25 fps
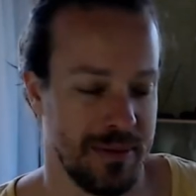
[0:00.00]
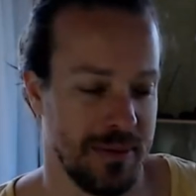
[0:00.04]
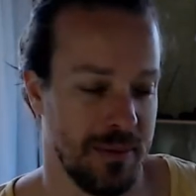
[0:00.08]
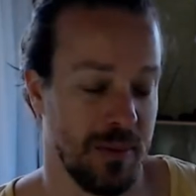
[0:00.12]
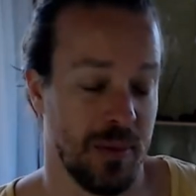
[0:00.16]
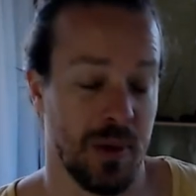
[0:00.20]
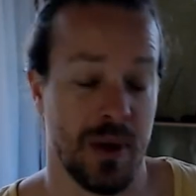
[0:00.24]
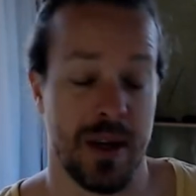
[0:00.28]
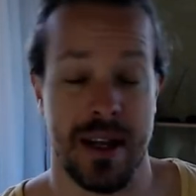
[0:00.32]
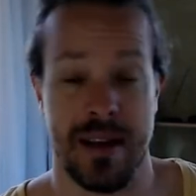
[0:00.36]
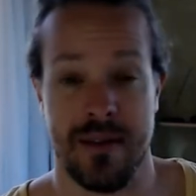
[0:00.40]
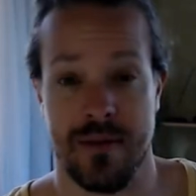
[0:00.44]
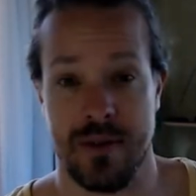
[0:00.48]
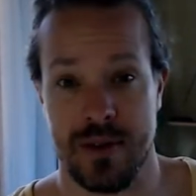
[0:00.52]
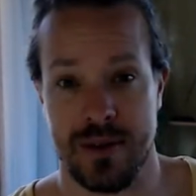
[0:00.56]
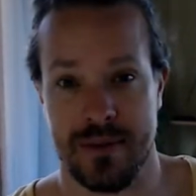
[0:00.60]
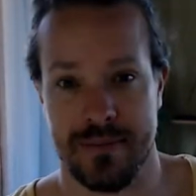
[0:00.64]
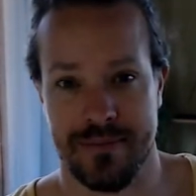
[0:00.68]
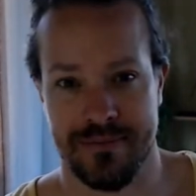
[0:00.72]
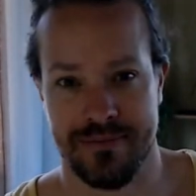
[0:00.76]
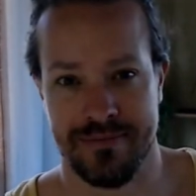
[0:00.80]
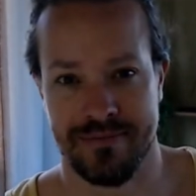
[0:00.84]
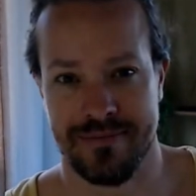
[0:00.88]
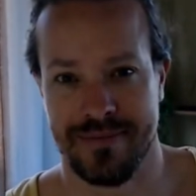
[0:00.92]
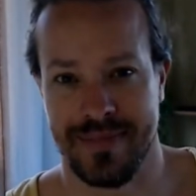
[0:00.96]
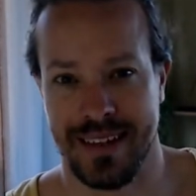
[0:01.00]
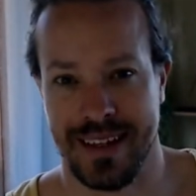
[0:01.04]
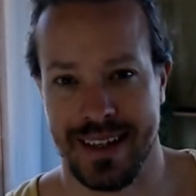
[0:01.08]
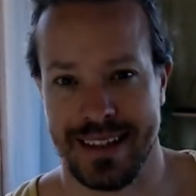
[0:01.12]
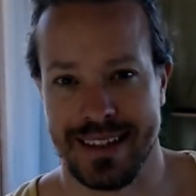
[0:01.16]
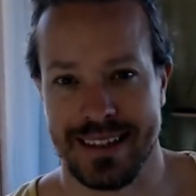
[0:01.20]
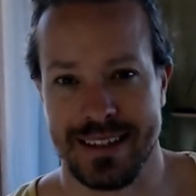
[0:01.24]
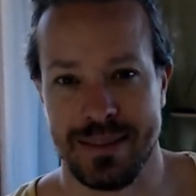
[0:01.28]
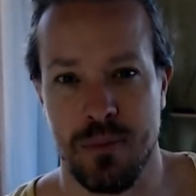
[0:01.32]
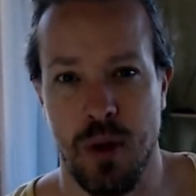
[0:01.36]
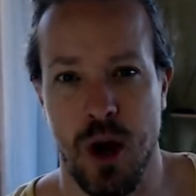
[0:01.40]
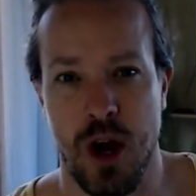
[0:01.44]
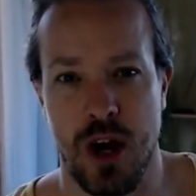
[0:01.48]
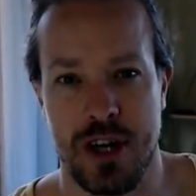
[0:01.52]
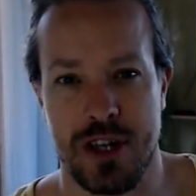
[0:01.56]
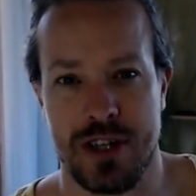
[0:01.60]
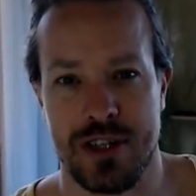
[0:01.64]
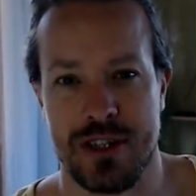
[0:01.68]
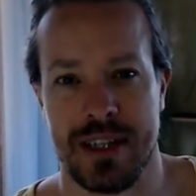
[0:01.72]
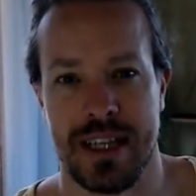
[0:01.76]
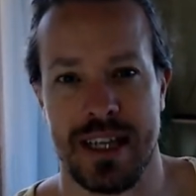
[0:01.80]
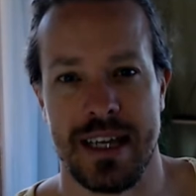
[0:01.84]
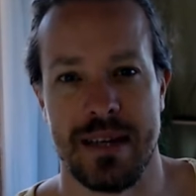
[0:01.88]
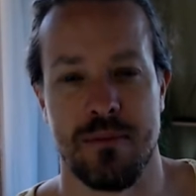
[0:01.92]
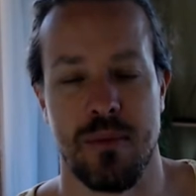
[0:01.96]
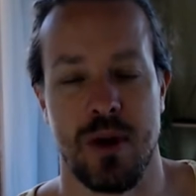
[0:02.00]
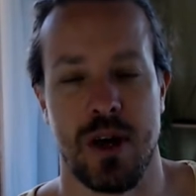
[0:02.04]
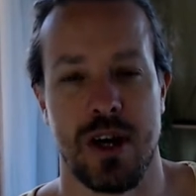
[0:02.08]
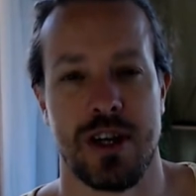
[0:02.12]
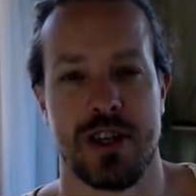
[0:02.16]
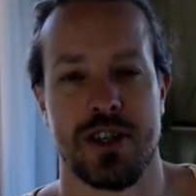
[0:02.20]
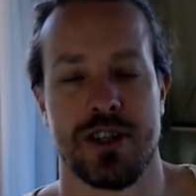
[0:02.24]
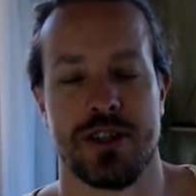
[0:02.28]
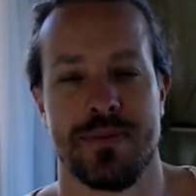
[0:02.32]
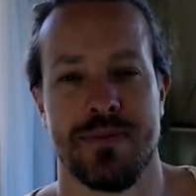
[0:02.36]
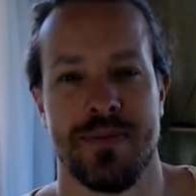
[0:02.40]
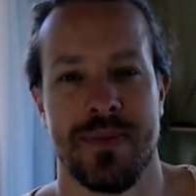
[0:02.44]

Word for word: whatever. It's March, late March.